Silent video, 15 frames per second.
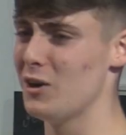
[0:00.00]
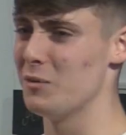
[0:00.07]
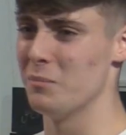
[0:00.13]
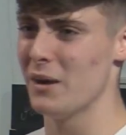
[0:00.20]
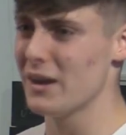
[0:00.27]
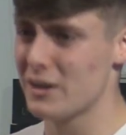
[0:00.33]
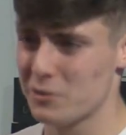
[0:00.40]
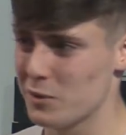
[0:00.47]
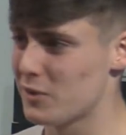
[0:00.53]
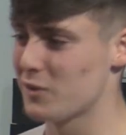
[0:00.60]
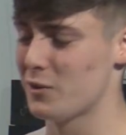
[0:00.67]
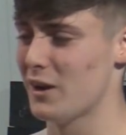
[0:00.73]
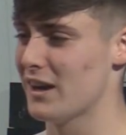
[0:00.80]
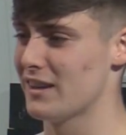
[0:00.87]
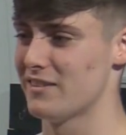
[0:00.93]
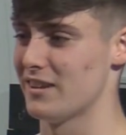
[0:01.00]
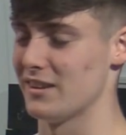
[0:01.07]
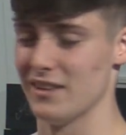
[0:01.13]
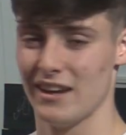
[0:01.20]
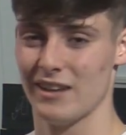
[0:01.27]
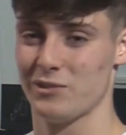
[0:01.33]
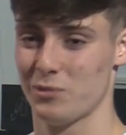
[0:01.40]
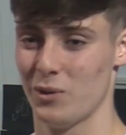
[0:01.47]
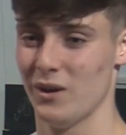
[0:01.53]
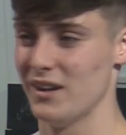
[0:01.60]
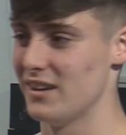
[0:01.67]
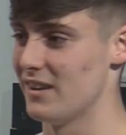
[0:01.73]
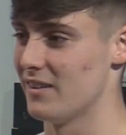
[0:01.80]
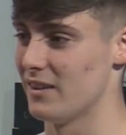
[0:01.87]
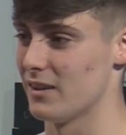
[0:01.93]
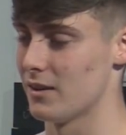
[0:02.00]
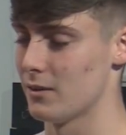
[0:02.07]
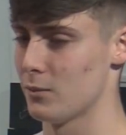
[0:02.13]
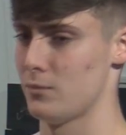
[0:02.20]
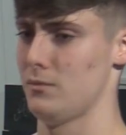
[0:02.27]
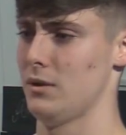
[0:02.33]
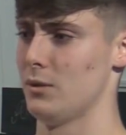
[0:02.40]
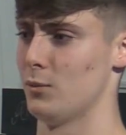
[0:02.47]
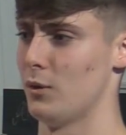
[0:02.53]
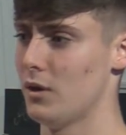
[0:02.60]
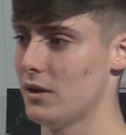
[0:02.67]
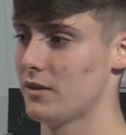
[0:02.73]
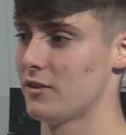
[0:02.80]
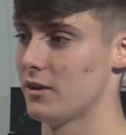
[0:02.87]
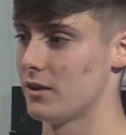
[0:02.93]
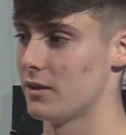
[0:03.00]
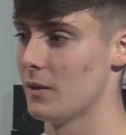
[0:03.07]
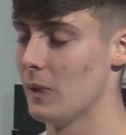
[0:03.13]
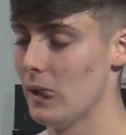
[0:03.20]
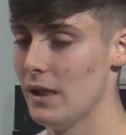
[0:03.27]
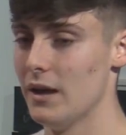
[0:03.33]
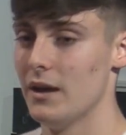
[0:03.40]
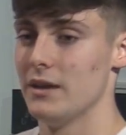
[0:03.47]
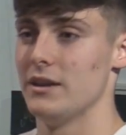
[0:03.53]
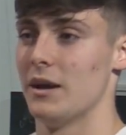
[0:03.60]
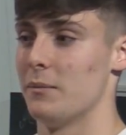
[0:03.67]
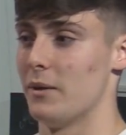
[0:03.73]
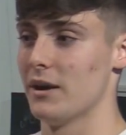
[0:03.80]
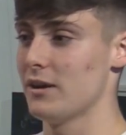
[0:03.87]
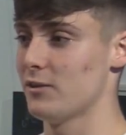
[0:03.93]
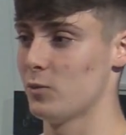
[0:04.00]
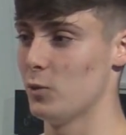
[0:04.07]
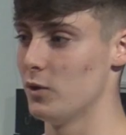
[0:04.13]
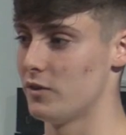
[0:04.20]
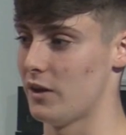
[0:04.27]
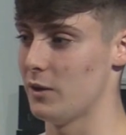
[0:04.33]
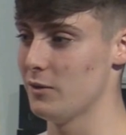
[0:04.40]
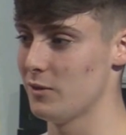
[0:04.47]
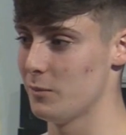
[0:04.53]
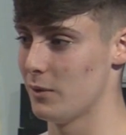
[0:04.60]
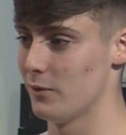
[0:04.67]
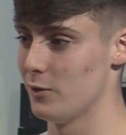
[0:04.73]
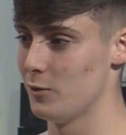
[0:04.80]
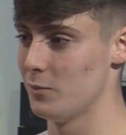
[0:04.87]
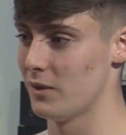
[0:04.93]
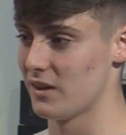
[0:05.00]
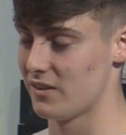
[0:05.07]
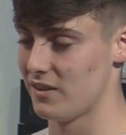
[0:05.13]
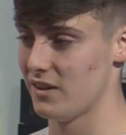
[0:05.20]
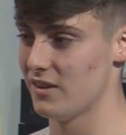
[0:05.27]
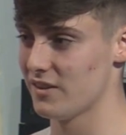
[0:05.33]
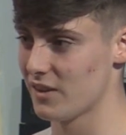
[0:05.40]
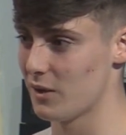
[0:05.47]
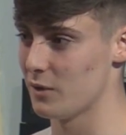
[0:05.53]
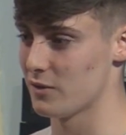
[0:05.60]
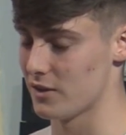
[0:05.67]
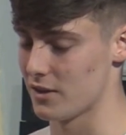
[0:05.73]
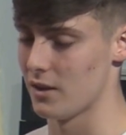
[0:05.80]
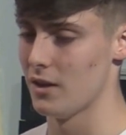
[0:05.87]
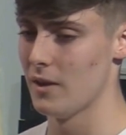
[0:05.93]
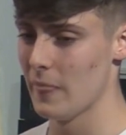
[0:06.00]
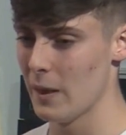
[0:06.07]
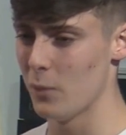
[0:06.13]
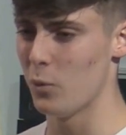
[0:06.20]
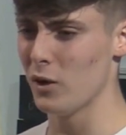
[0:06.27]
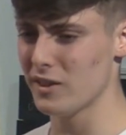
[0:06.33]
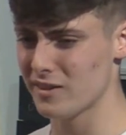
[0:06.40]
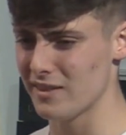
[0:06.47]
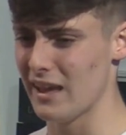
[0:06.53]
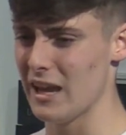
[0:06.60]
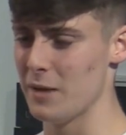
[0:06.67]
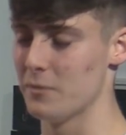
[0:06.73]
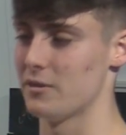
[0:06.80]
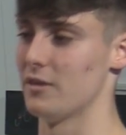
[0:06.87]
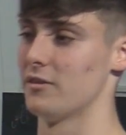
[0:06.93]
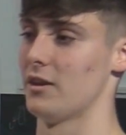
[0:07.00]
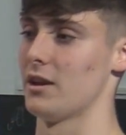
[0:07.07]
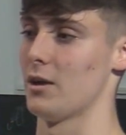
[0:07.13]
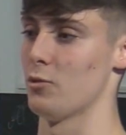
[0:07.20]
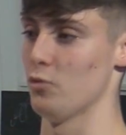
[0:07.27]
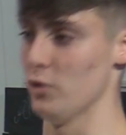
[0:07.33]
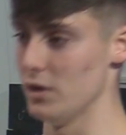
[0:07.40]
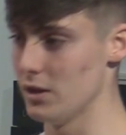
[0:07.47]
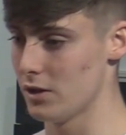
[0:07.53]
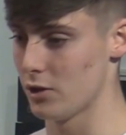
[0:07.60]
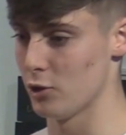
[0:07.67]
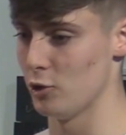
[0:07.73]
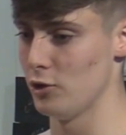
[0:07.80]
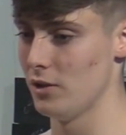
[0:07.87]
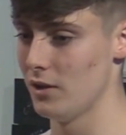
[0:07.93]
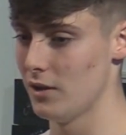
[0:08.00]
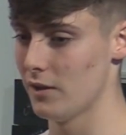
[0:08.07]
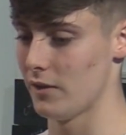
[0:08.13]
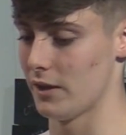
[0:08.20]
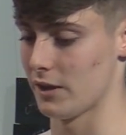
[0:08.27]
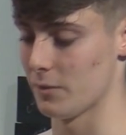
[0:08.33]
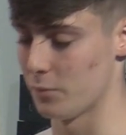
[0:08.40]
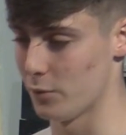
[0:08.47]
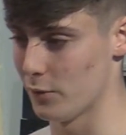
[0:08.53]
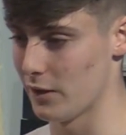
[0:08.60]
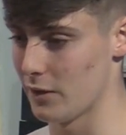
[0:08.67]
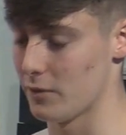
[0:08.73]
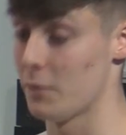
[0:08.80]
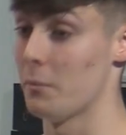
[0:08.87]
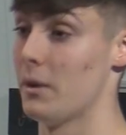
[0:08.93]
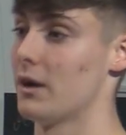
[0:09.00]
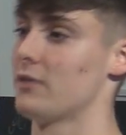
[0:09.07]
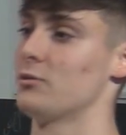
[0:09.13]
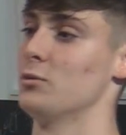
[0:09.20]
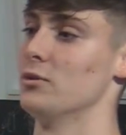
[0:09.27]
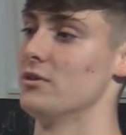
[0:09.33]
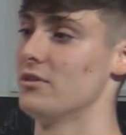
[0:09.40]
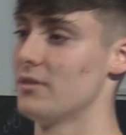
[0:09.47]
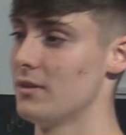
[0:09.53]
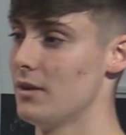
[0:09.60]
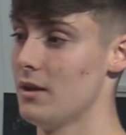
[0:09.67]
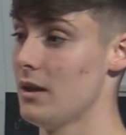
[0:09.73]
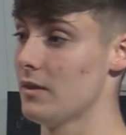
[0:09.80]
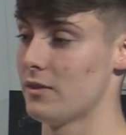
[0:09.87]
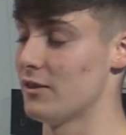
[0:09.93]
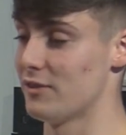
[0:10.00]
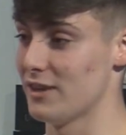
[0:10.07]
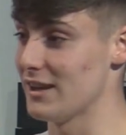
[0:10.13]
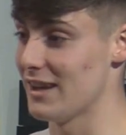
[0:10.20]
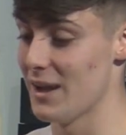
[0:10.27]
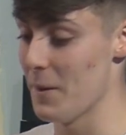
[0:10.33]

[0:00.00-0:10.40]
oh, Marcus, what's his crack? It's like, nah, it's Ryan. And they're like, wait, what? It's like, Marcus Woods. I was in my room like 2 years ago. I was like, what name sounds like really cool that I can put out? Marcus Woods. There's